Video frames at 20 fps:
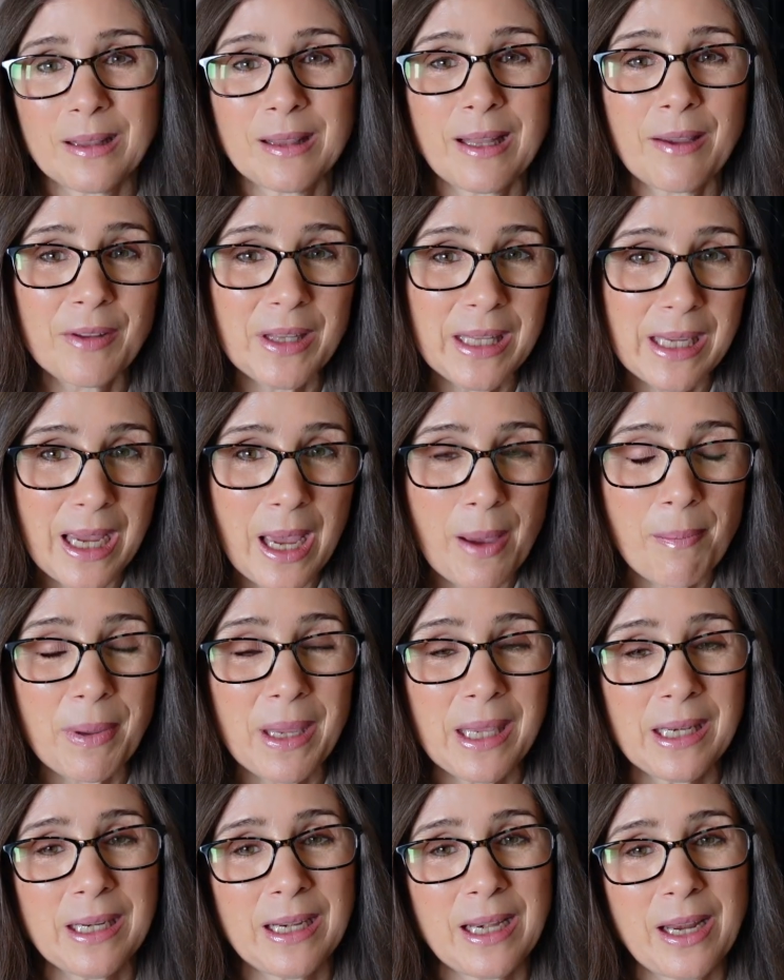Leveling up
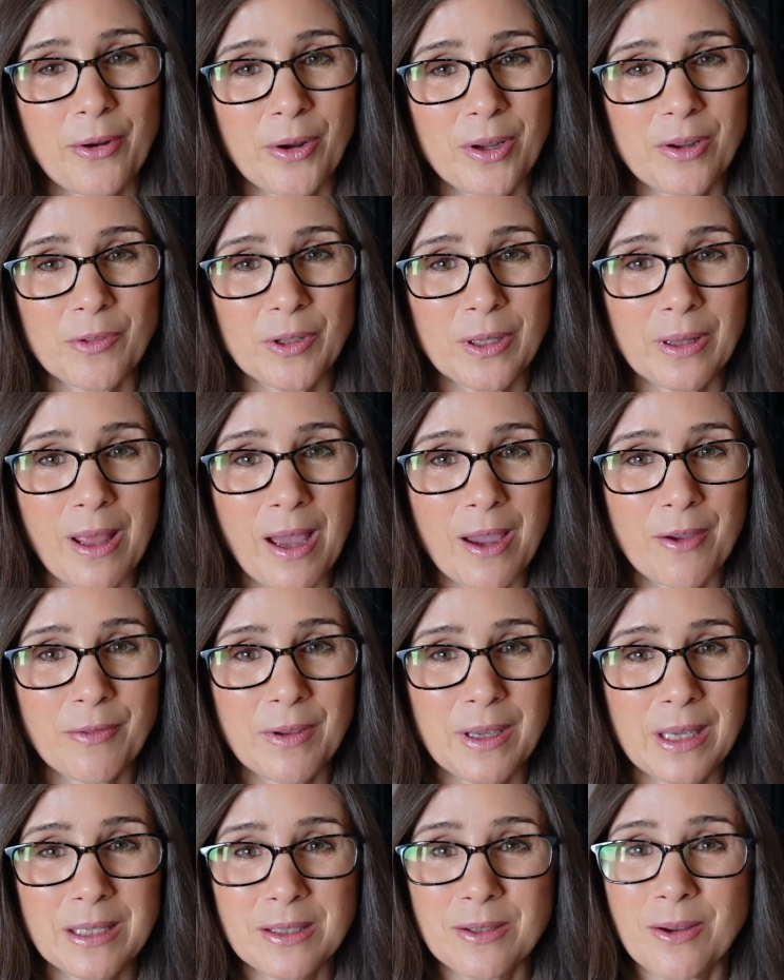in an area of your life
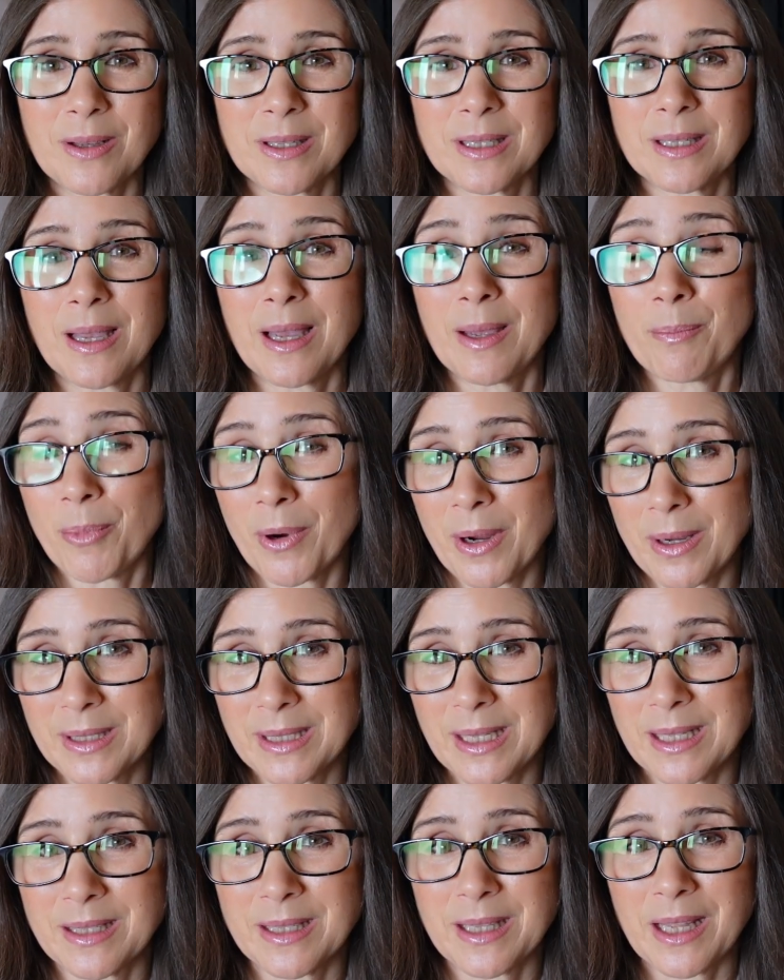is not a
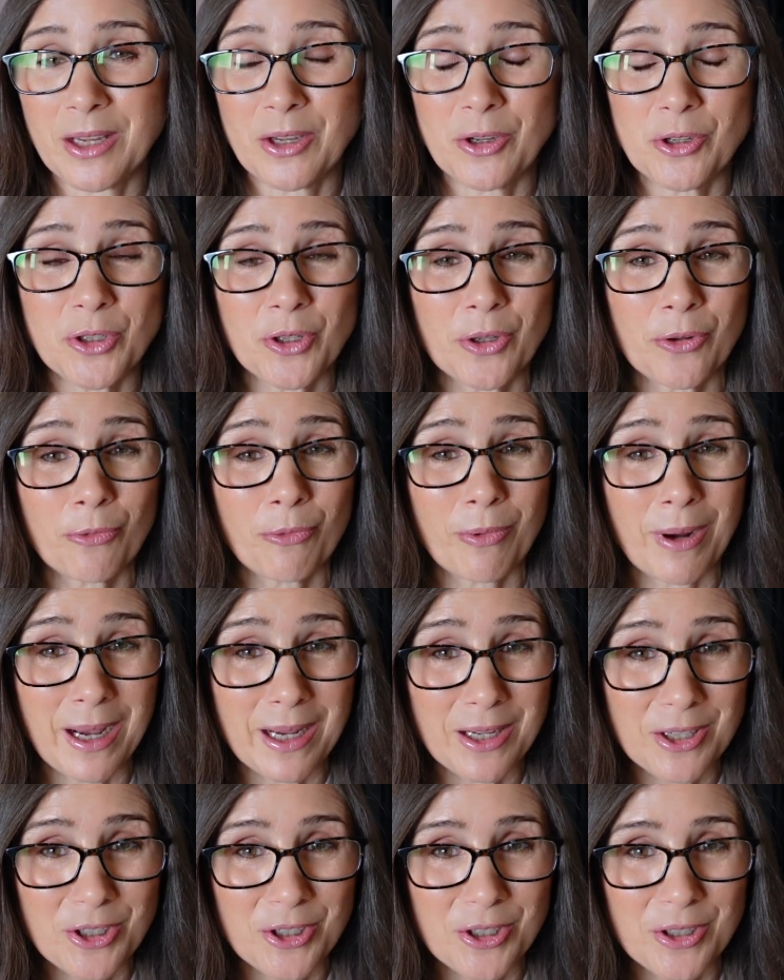process that you should
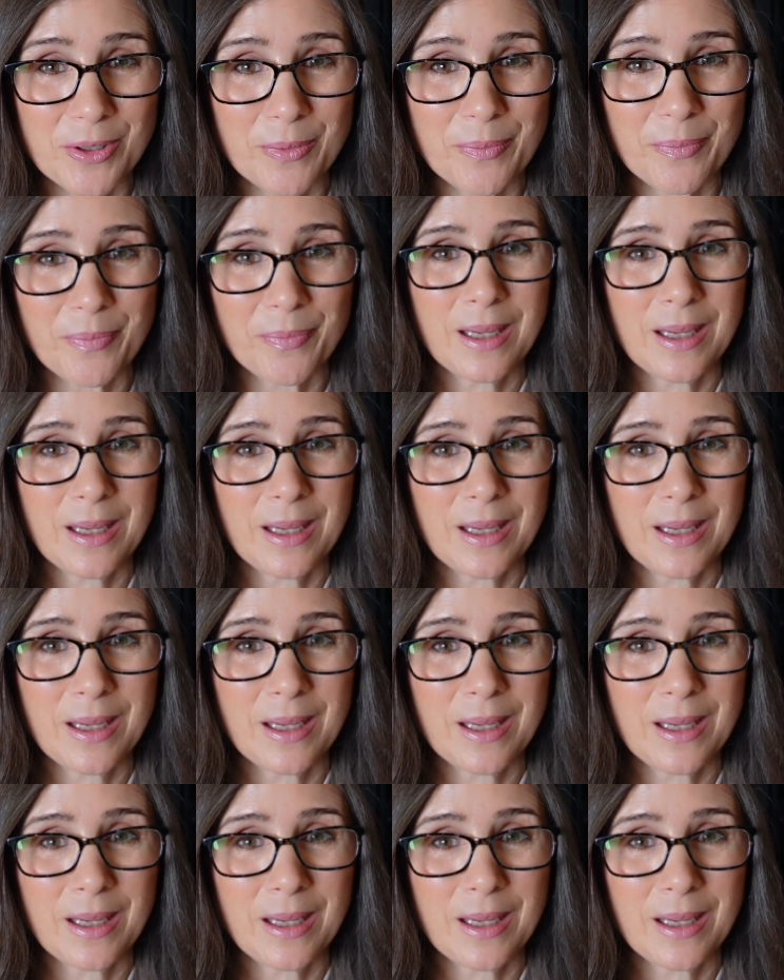rush.